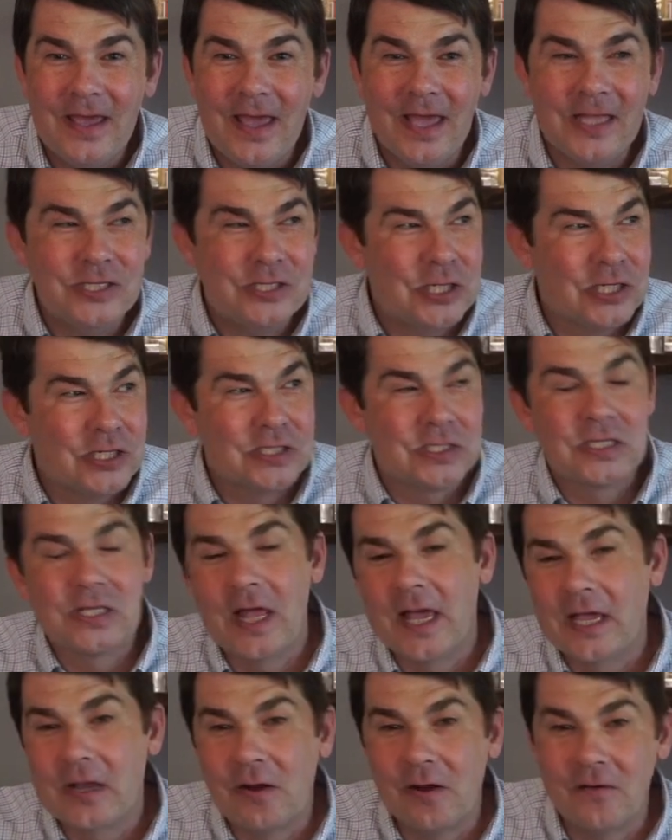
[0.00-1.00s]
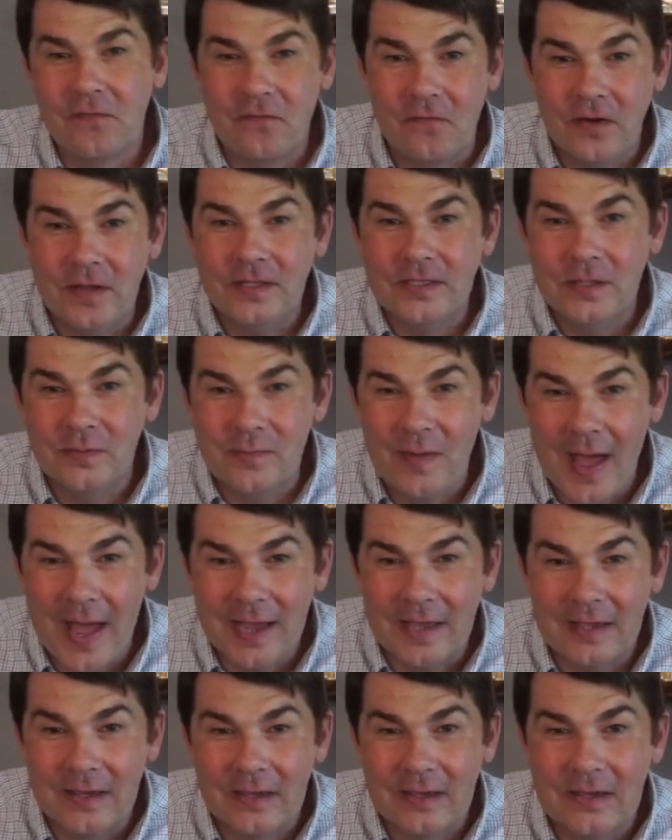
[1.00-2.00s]
And just like our friend
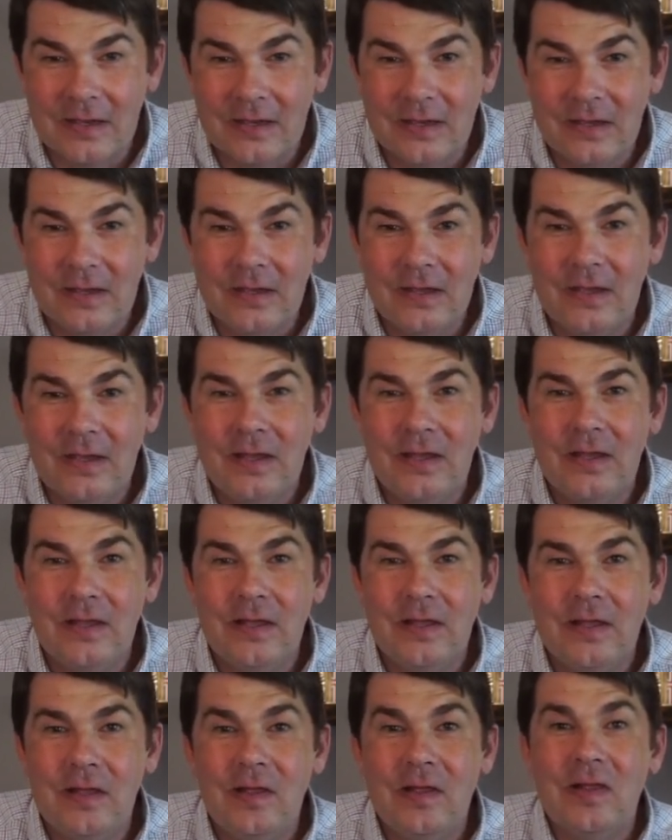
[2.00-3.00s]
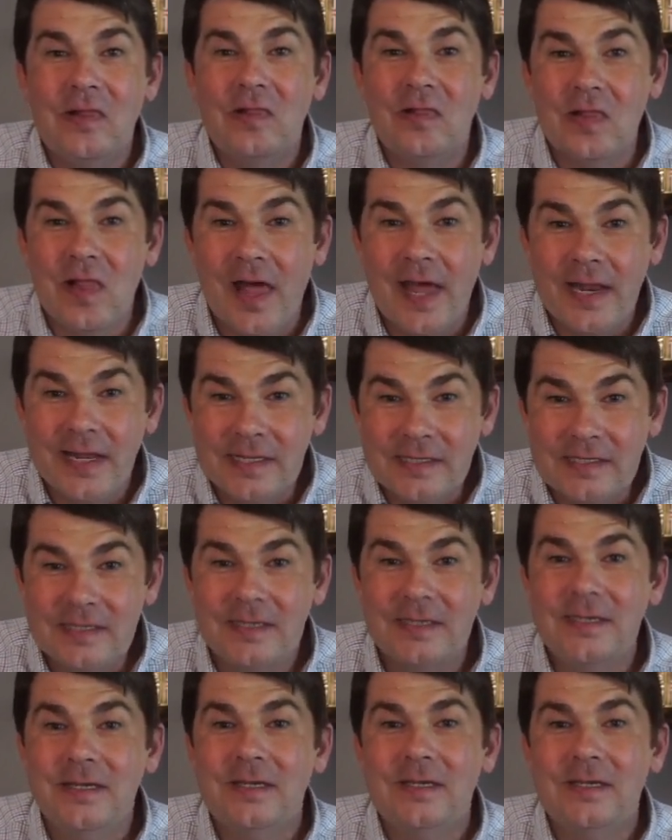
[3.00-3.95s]
Habakkuk, let it